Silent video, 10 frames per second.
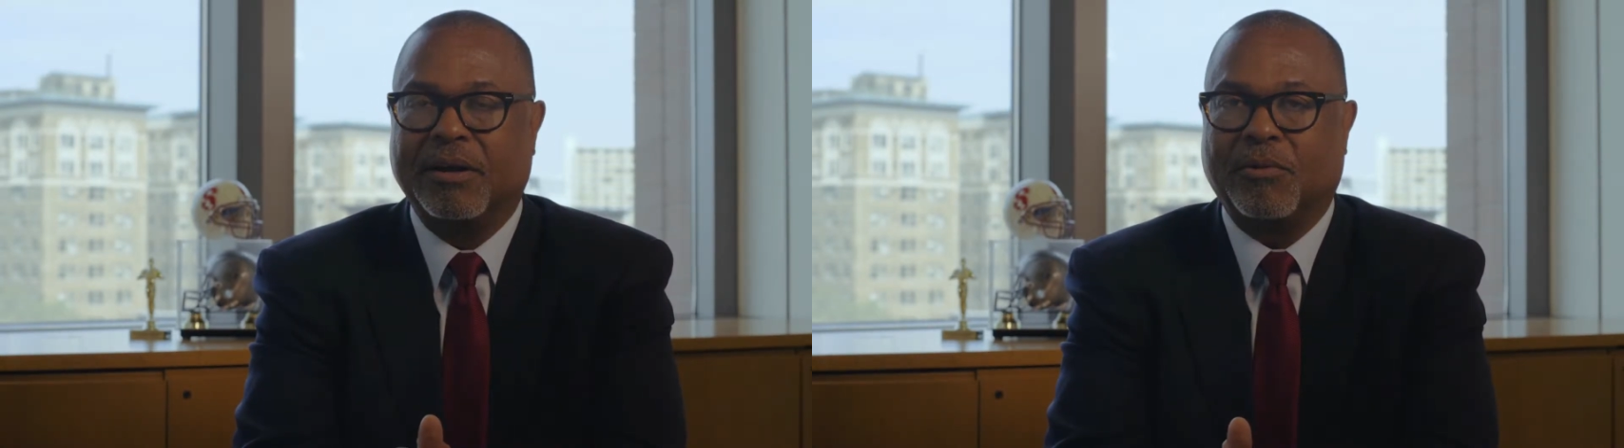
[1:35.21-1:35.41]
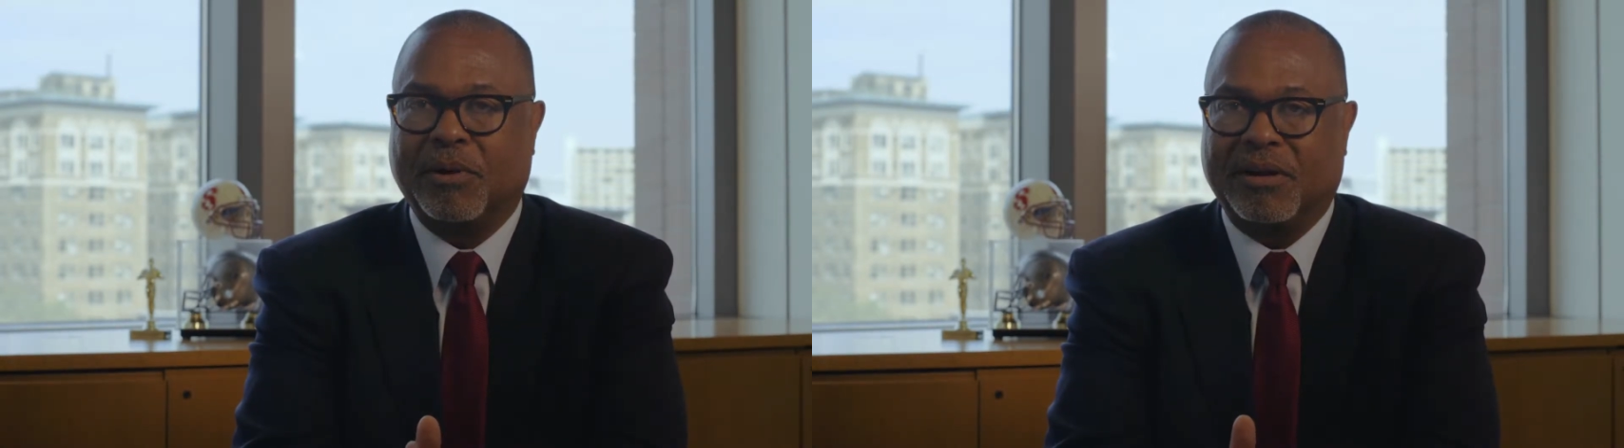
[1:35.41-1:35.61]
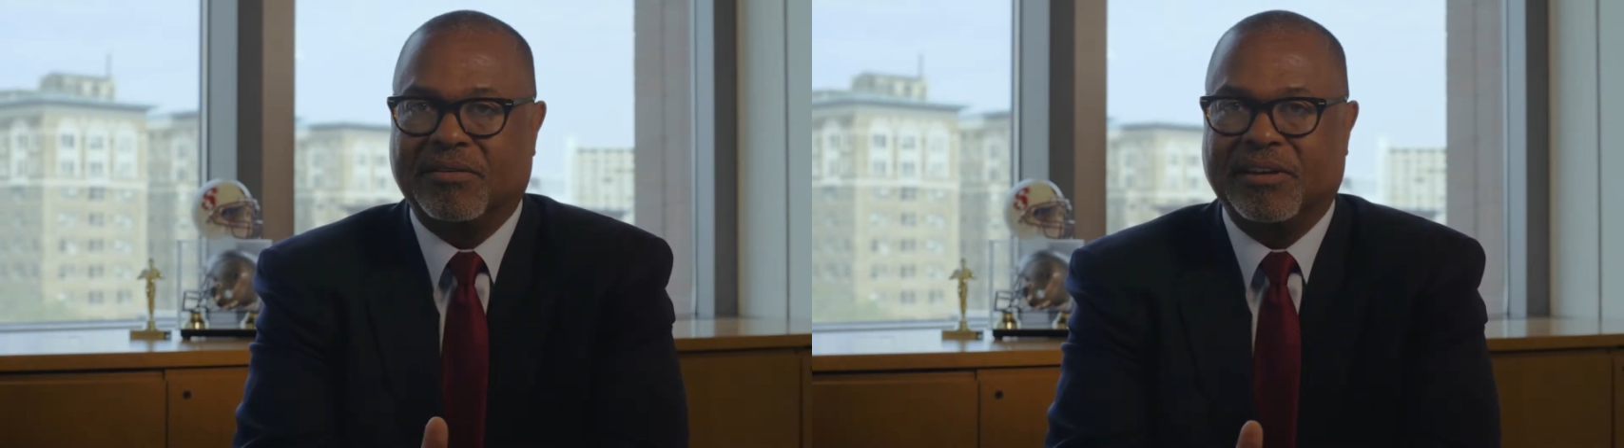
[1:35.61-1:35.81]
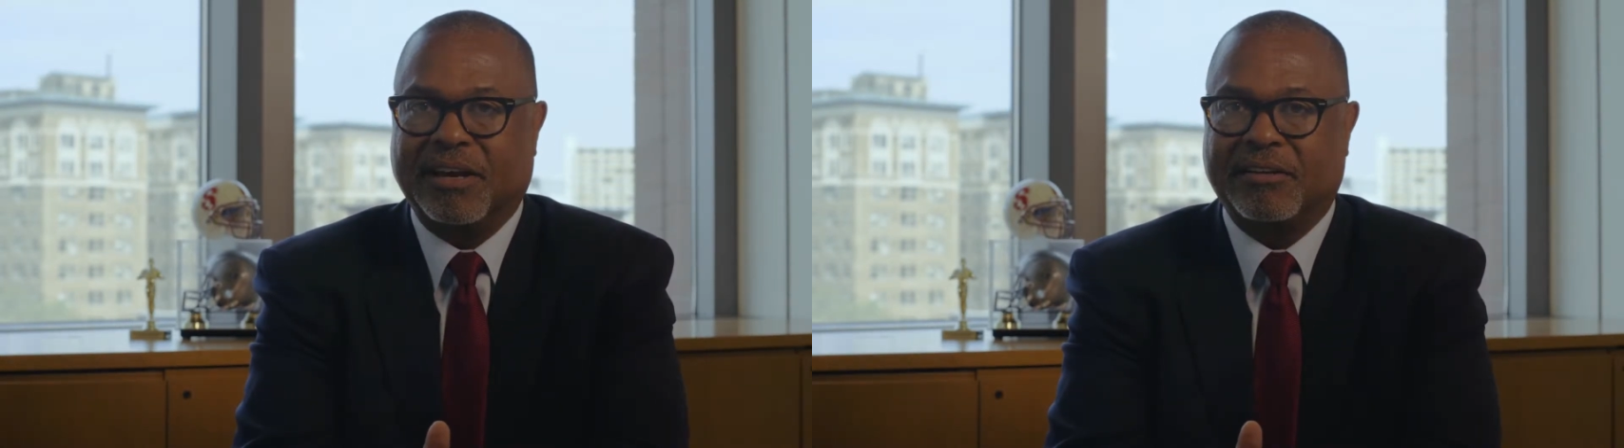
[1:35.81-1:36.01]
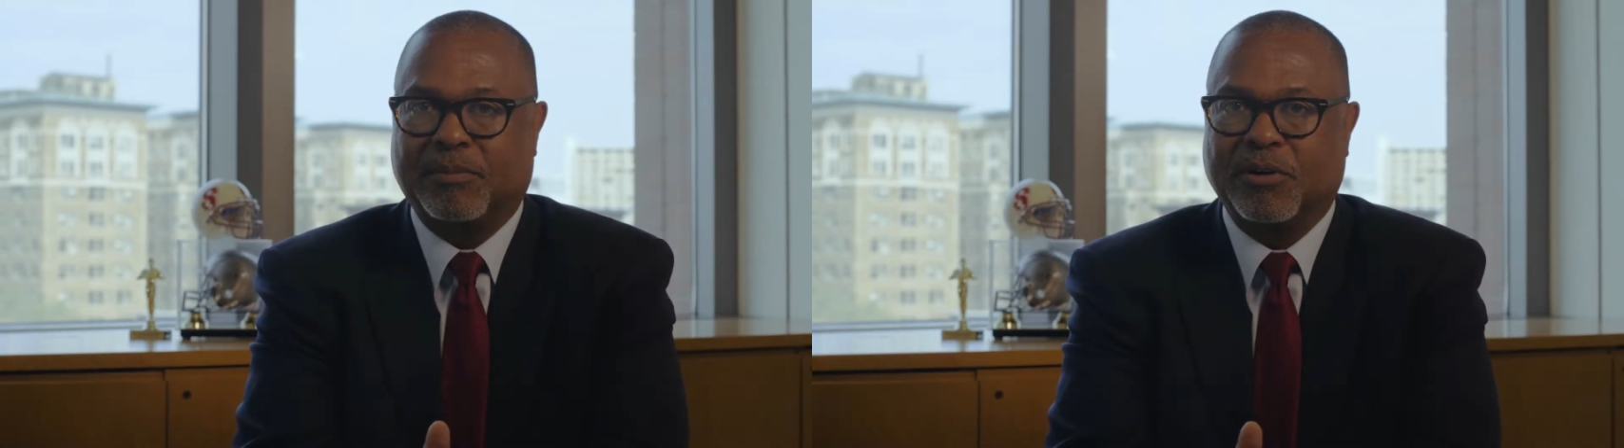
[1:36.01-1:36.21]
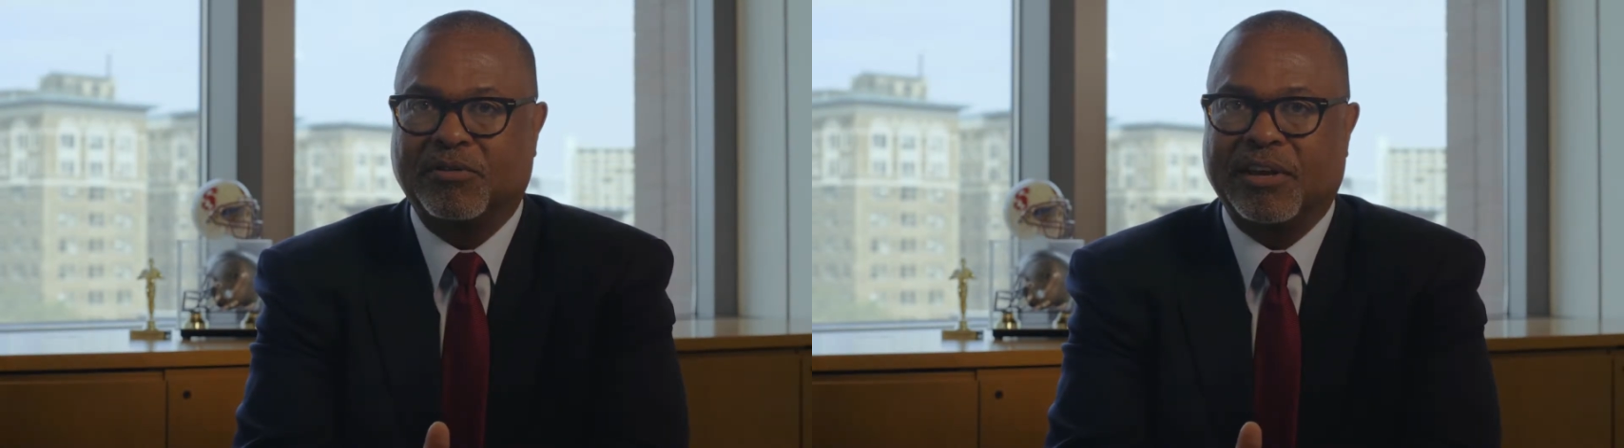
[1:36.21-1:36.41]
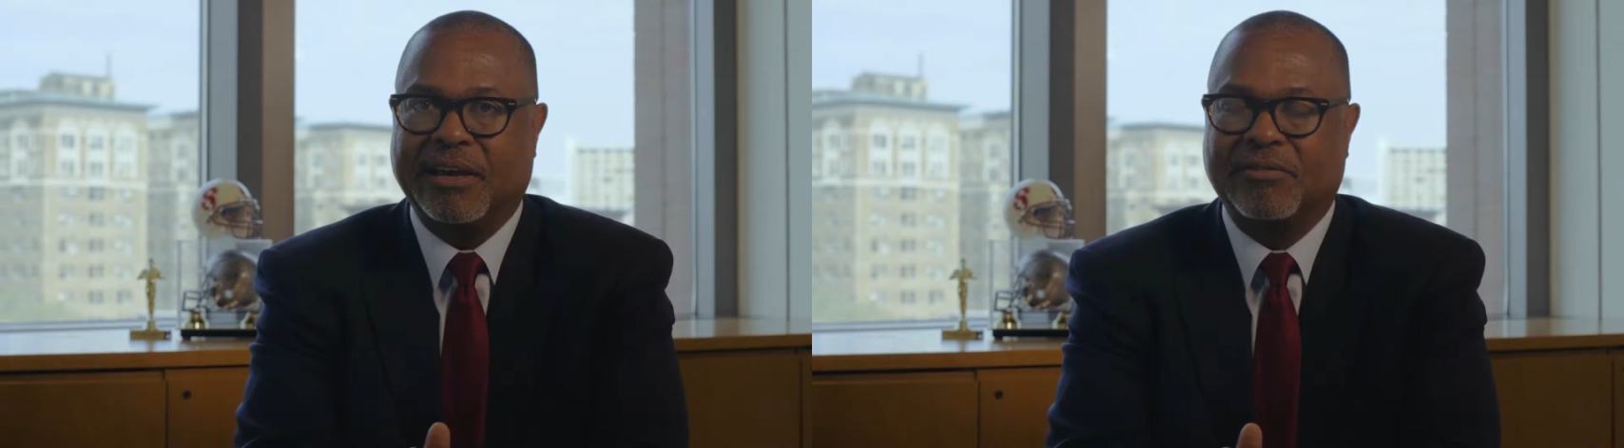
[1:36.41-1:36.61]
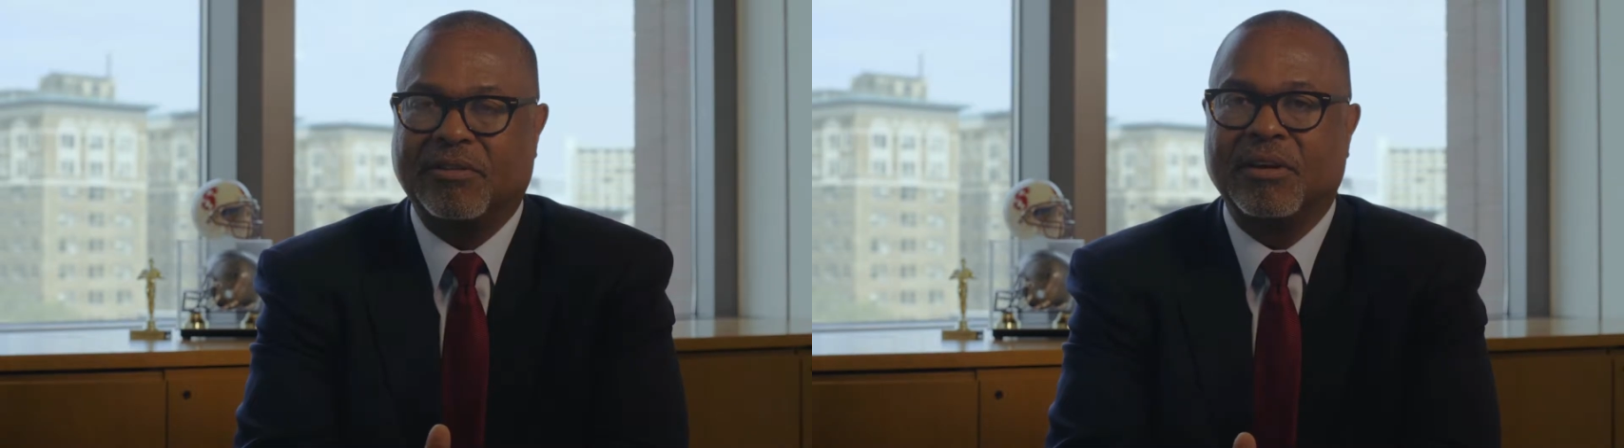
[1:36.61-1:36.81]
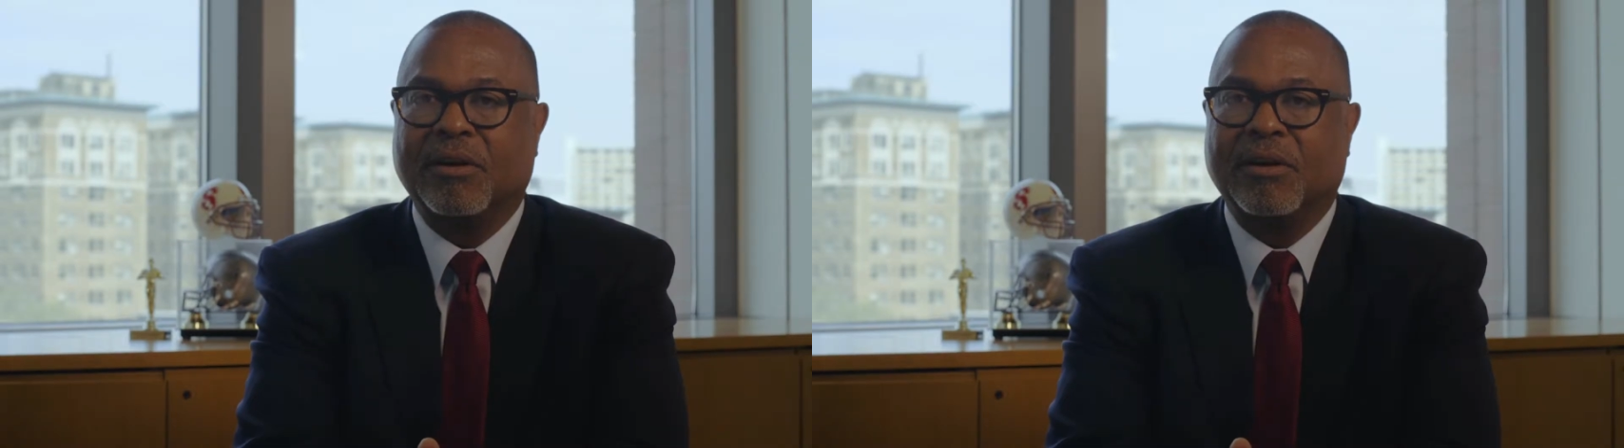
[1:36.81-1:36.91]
when he decided to protest.